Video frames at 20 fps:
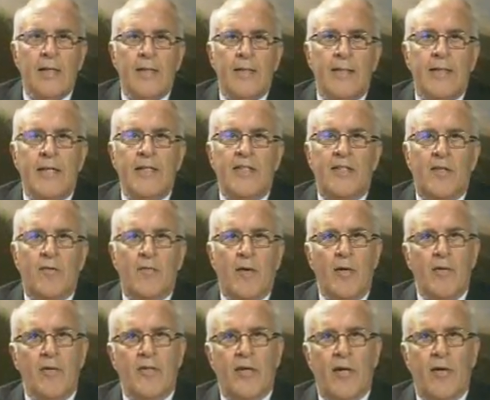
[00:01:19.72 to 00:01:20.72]
The Easter
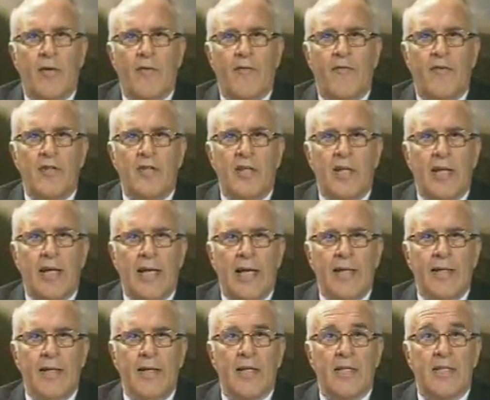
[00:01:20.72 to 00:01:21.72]
road toll officially
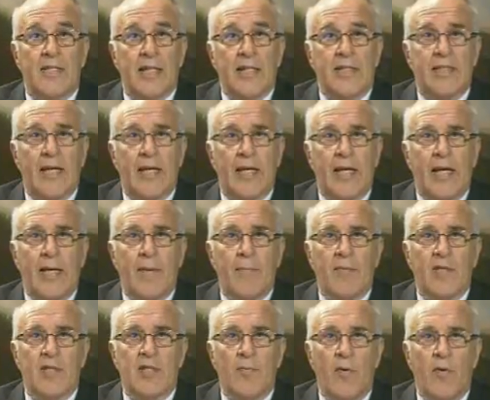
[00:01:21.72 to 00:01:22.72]
ended at 6
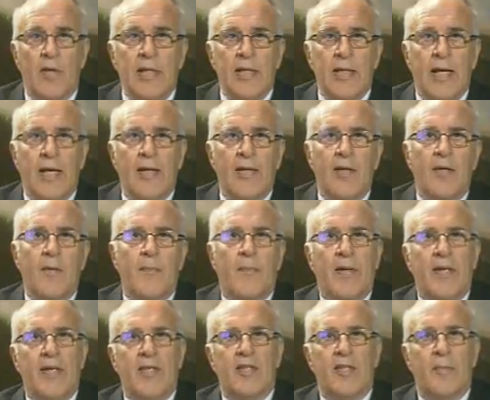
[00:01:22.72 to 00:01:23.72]
a.m. this morning, and it
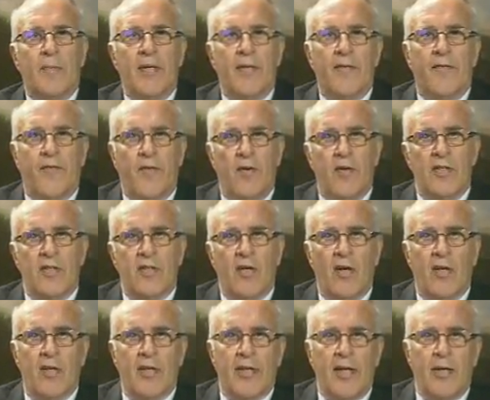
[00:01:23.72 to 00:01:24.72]
appears to be the first
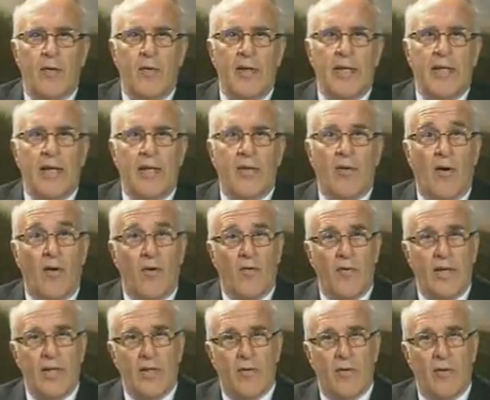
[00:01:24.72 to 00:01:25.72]
holiday weekend on
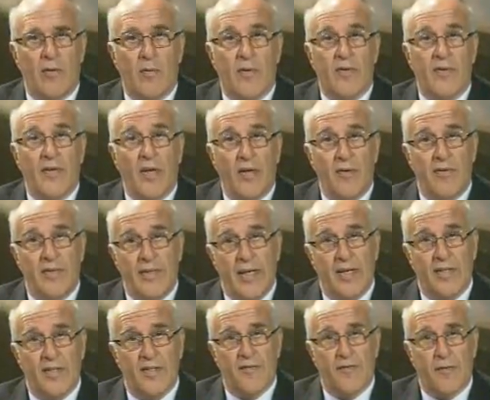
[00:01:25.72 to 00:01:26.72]
record with no
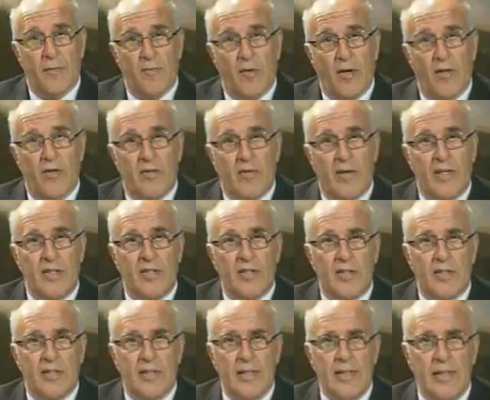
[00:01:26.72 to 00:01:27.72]
deaths from road
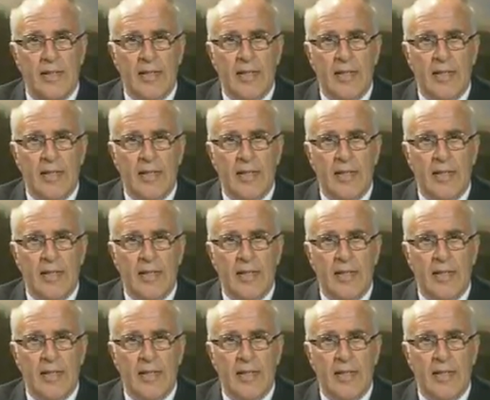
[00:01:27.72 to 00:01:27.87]
crashes.